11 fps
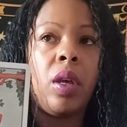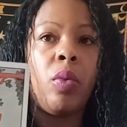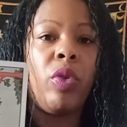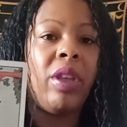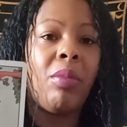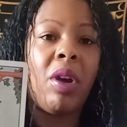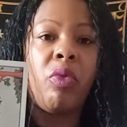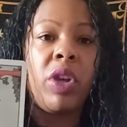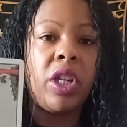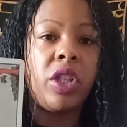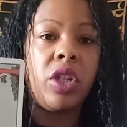within my
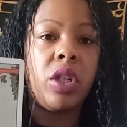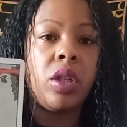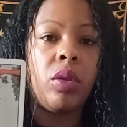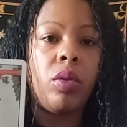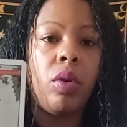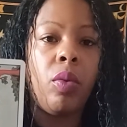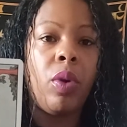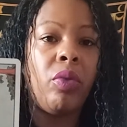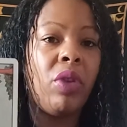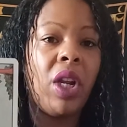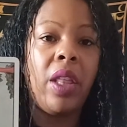reach,
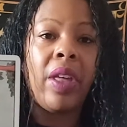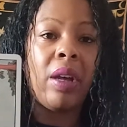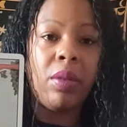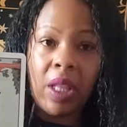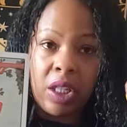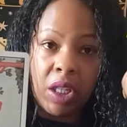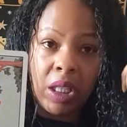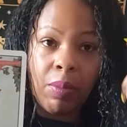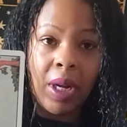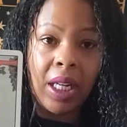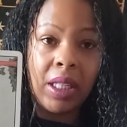when really that's just a
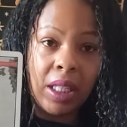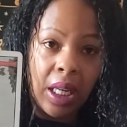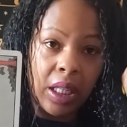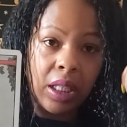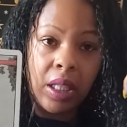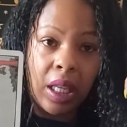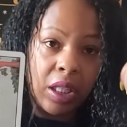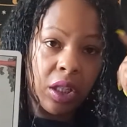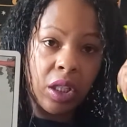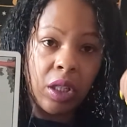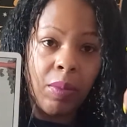mindset, that's
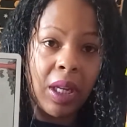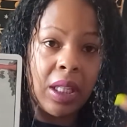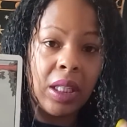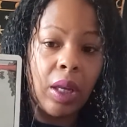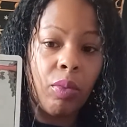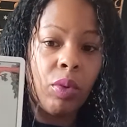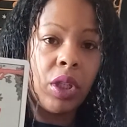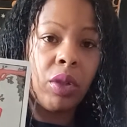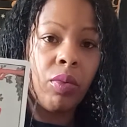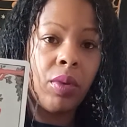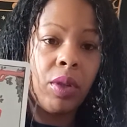just your mindset which